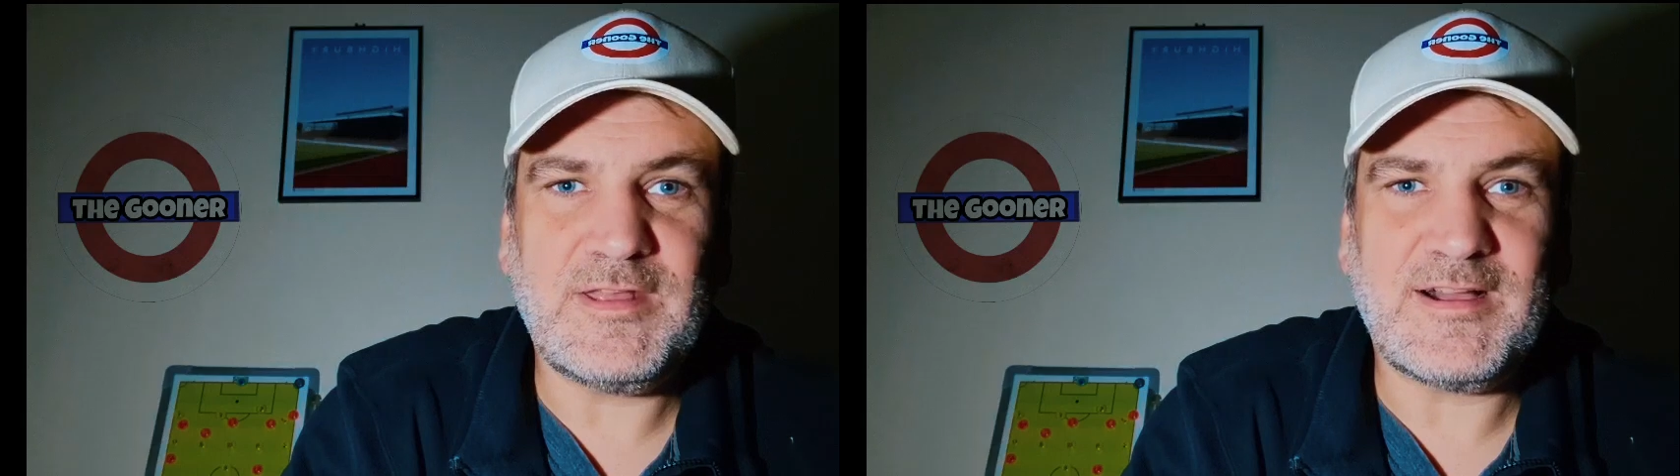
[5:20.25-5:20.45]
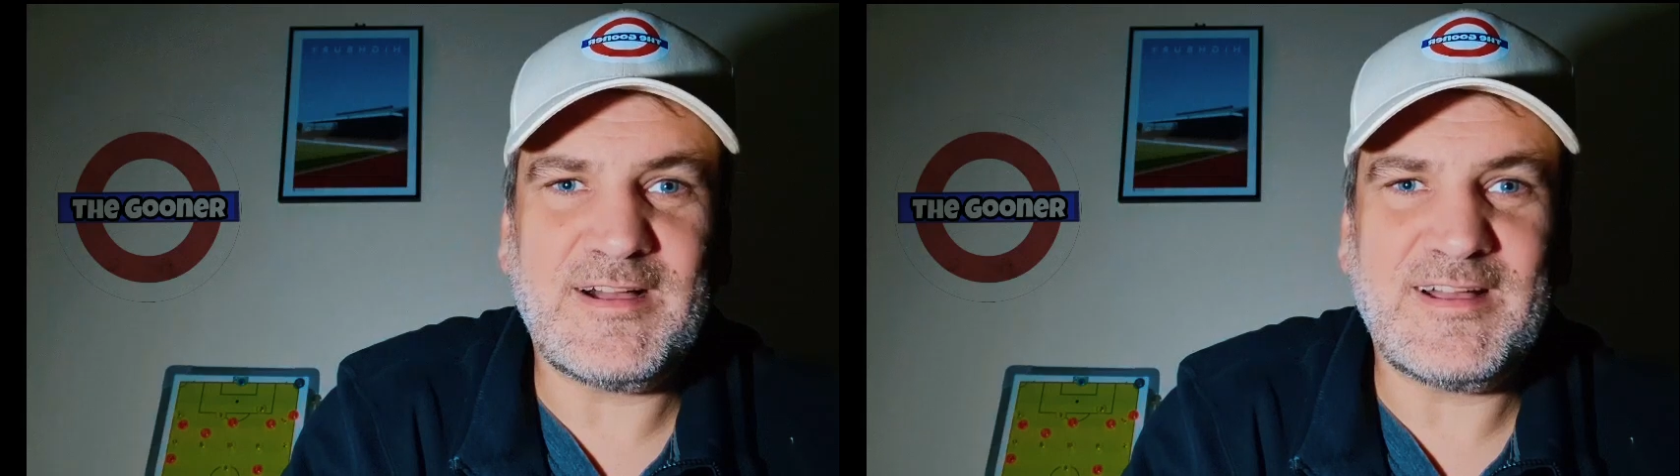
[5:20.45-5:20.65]

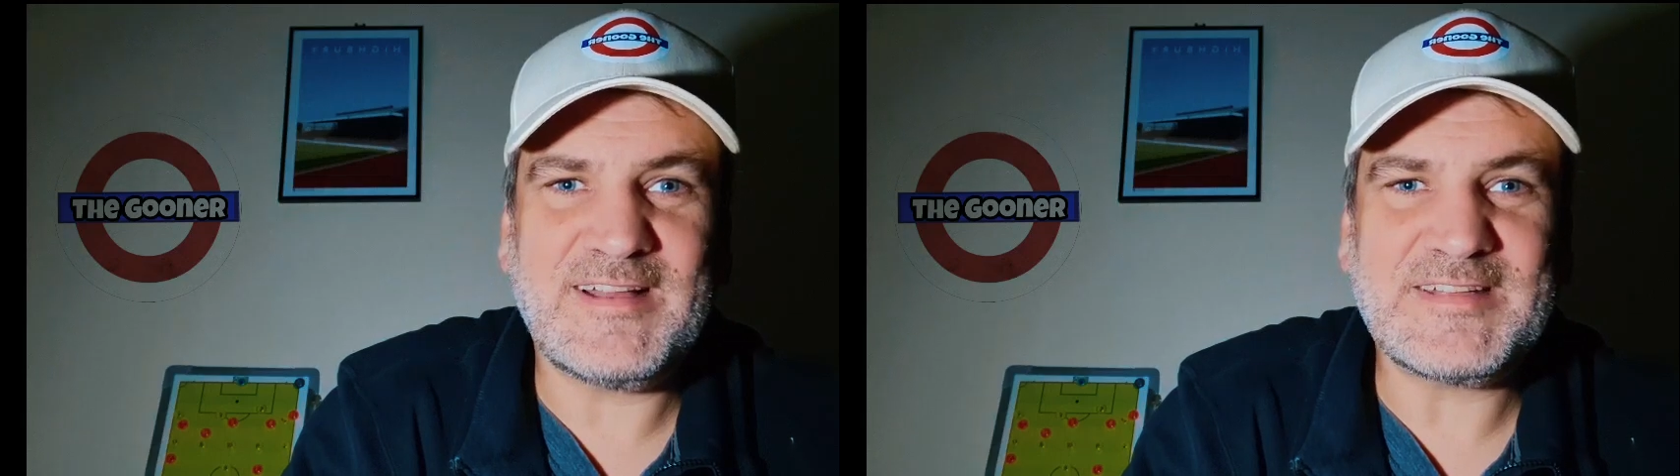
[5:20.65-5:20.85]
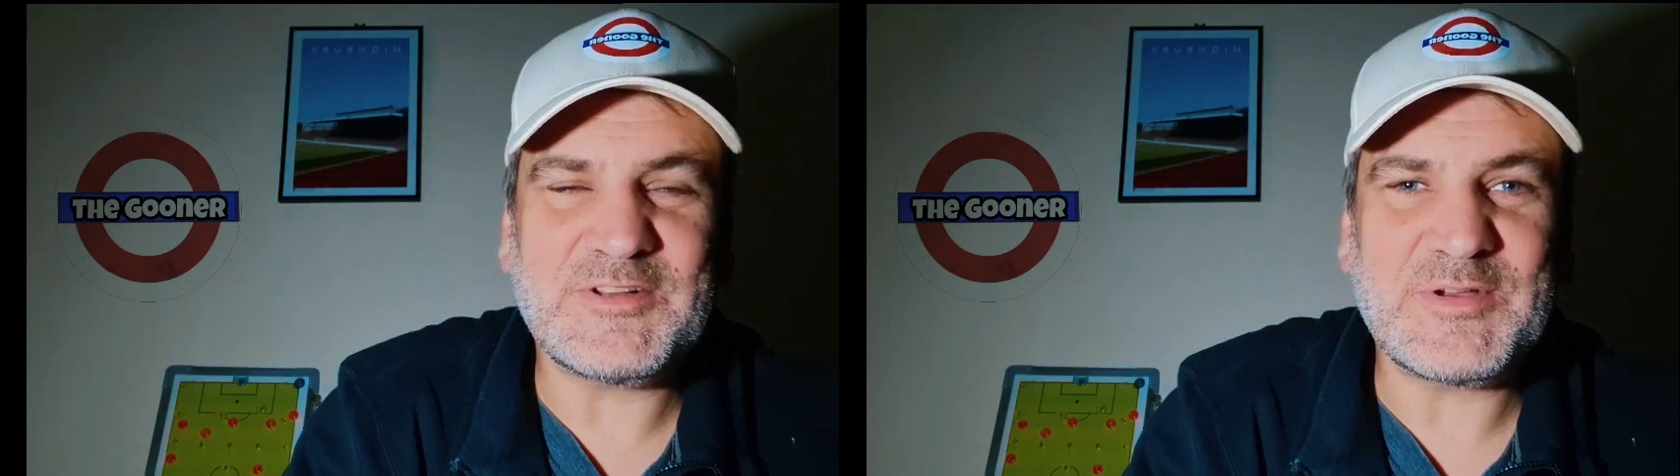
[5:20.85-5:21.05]
I
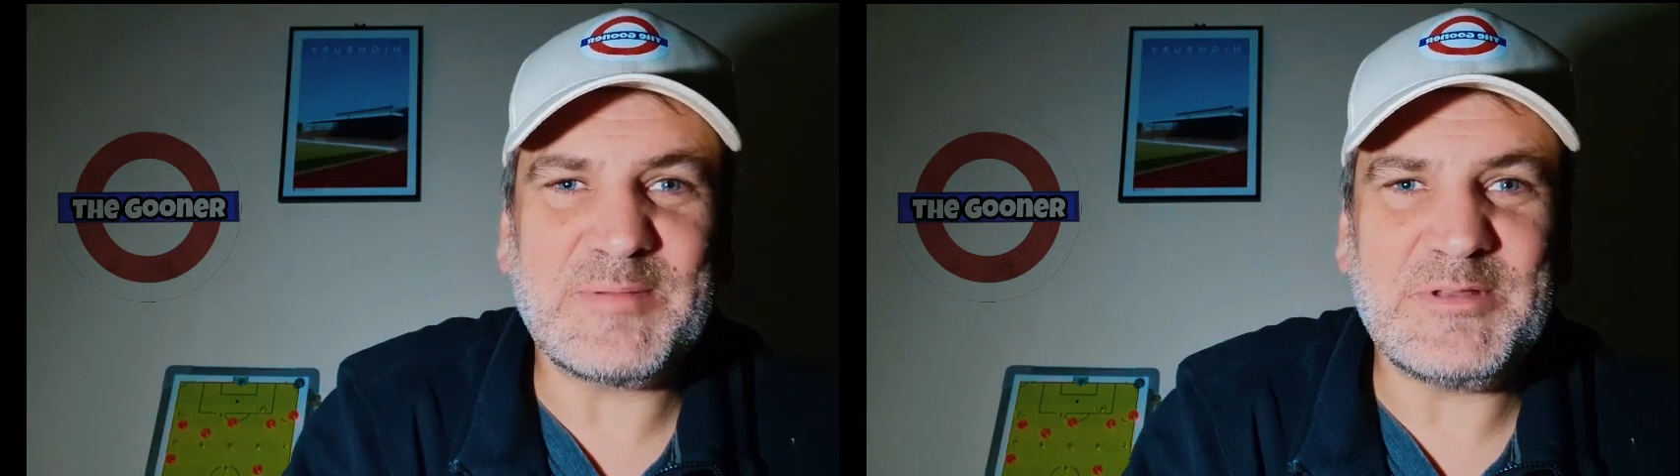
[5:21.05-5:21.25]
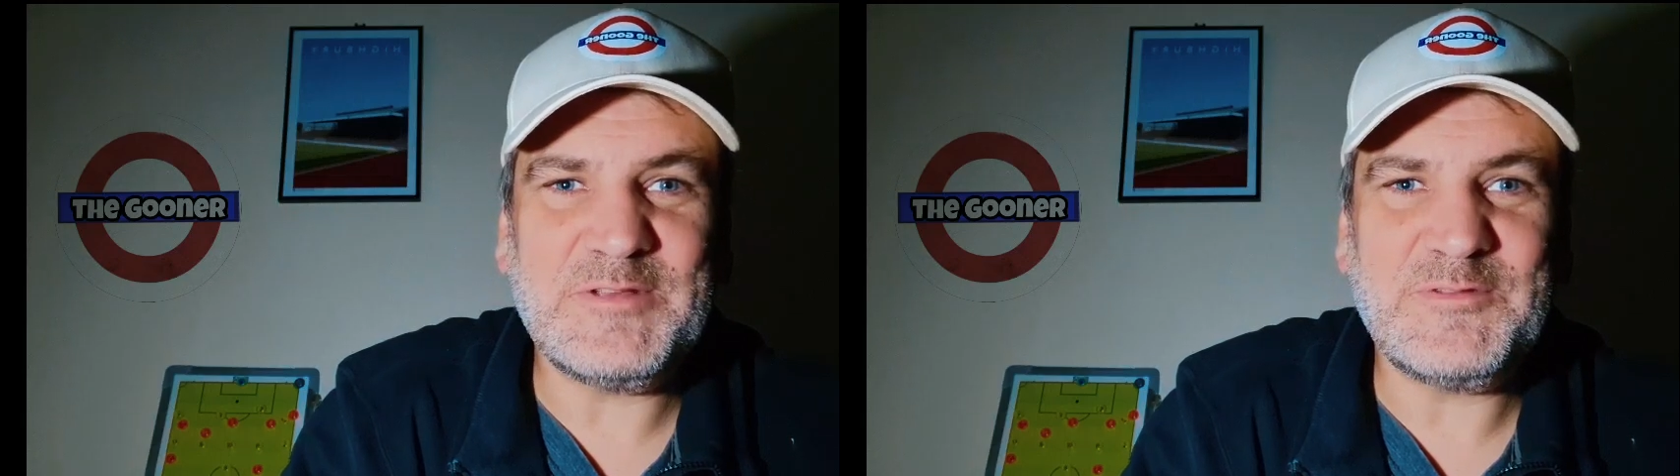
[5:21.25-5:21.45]
don't know how
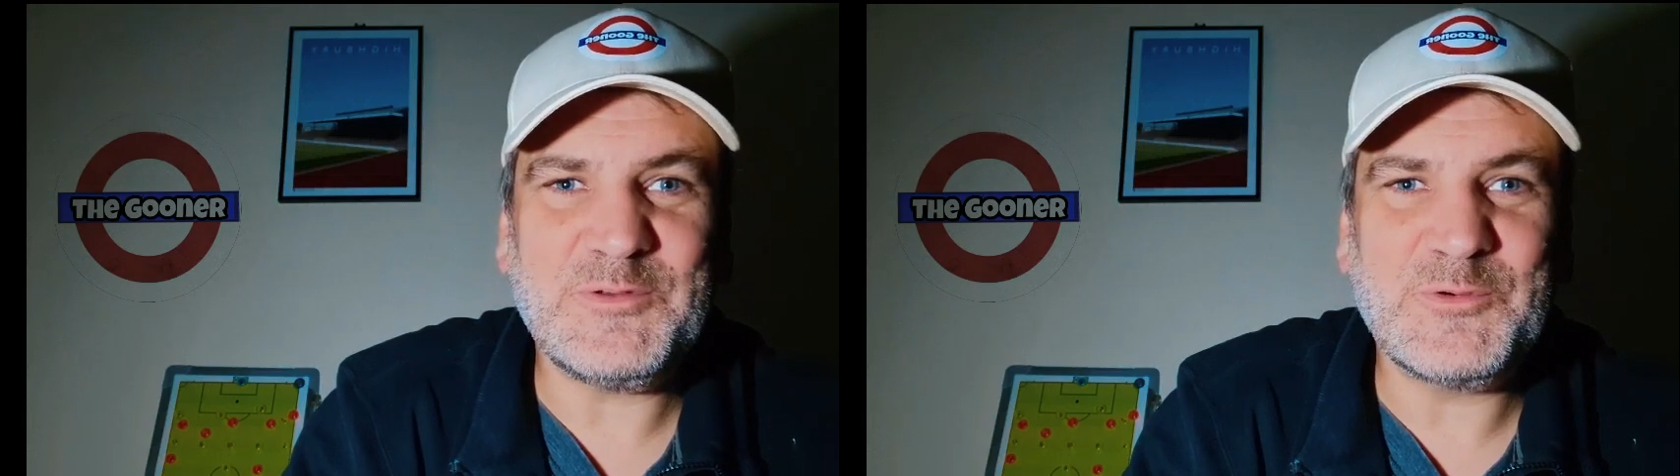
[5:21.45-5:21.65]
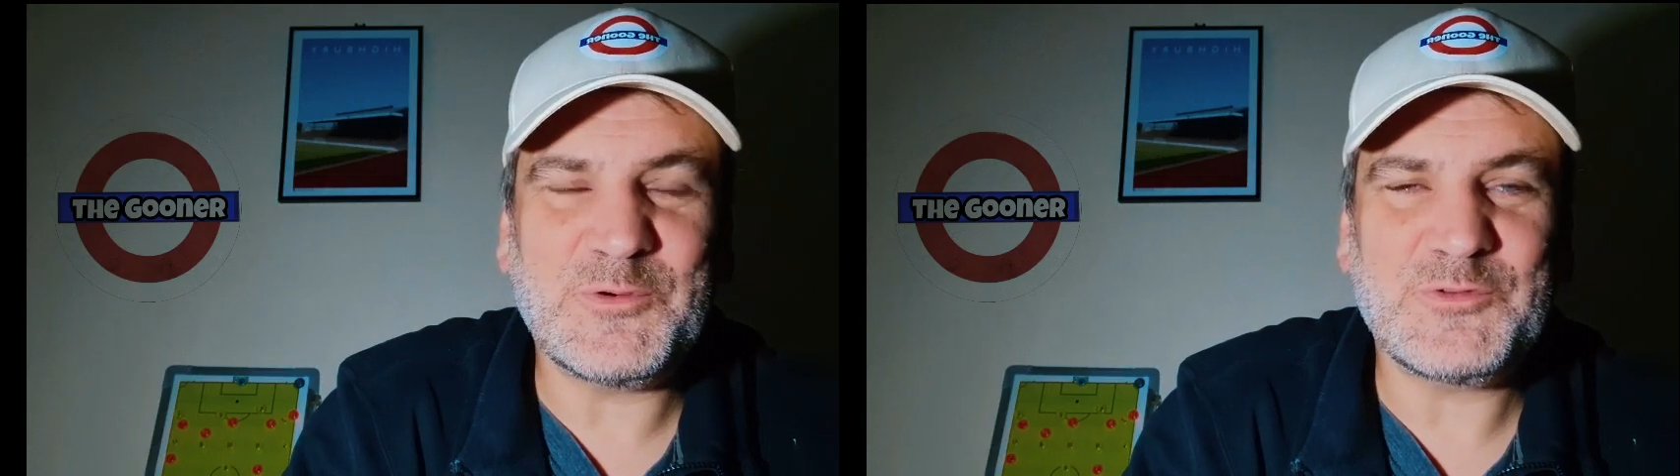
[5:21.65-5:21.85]
many of you
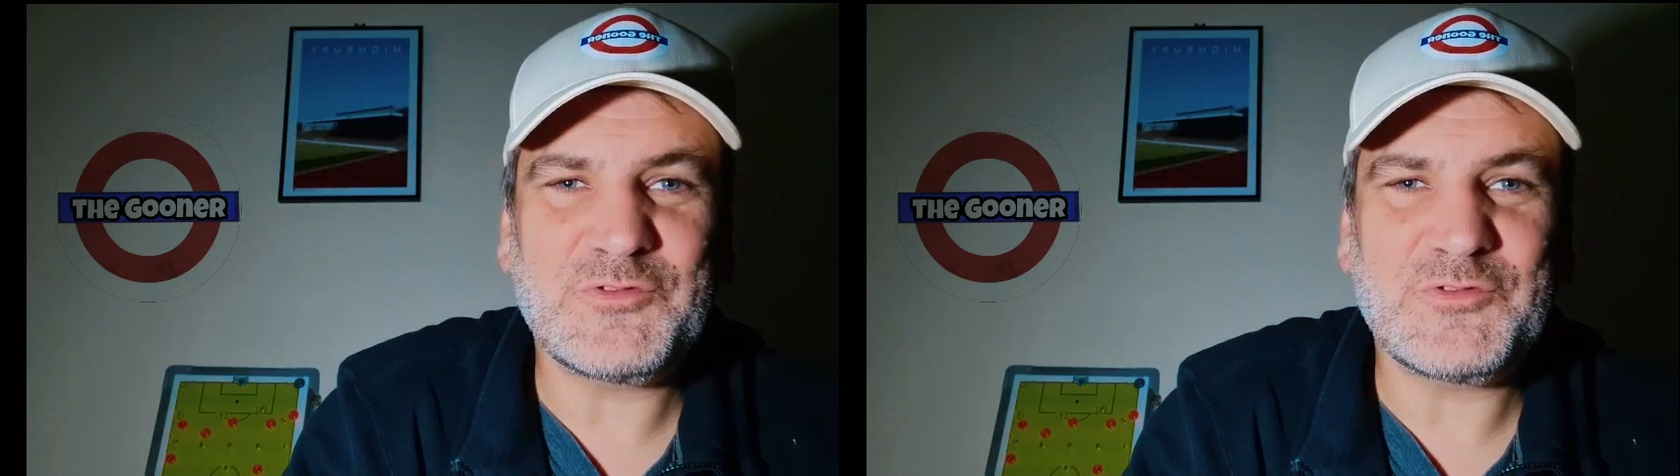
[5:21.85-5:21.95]
caught